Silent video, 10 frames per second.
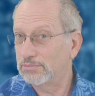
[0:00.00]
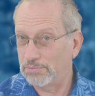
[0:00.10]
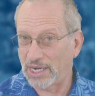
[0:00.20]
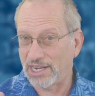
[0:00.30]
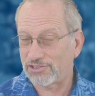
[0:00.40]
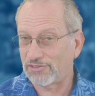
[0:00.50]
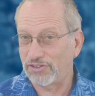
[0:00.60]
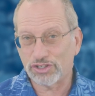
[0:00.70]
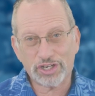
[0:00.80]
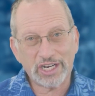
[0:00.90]
Bias
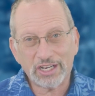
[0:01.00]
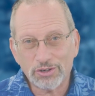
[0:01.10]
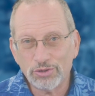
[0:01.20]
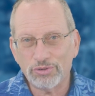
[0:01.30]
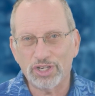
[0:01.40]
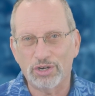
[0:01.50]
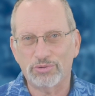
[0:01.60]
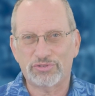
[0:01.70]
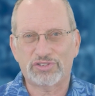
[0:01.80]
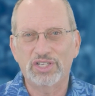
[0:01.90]
officiating? Who
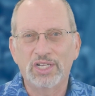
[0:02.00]
knows?